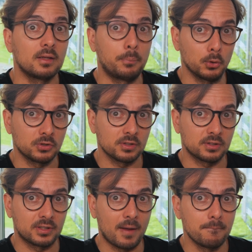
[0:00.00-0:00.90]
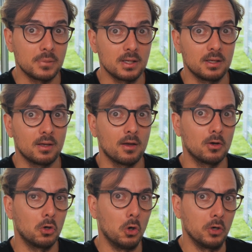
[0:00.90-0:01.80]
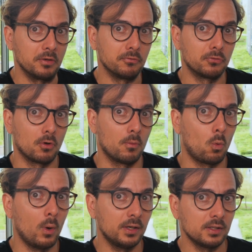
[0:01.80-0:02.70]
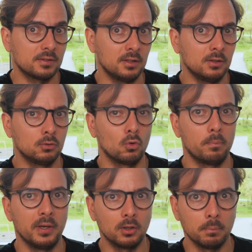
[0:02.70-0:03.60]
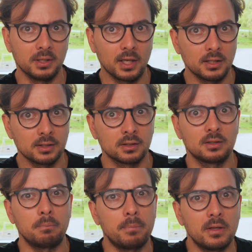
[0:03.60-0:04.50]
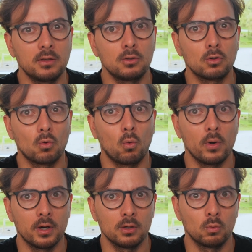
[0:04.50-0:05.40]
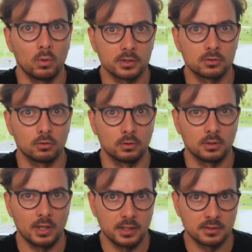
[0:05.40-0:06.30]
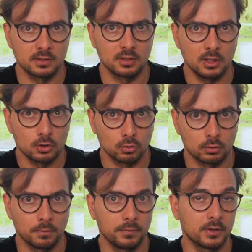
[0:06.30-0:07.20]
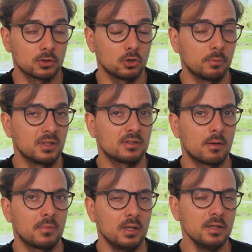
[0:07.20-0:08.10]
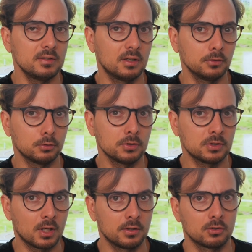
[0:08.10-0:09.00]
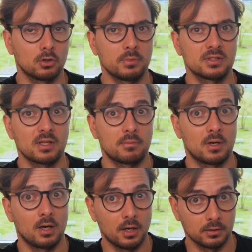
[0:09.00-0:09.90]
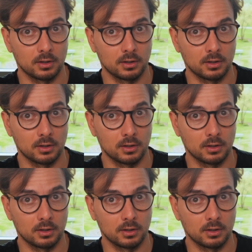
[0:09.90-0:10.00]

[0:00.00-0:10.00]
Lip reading: process can be going from quite easy to very complicated depending on where was your license issued. There is going to be some easy countries and there are going to be some hard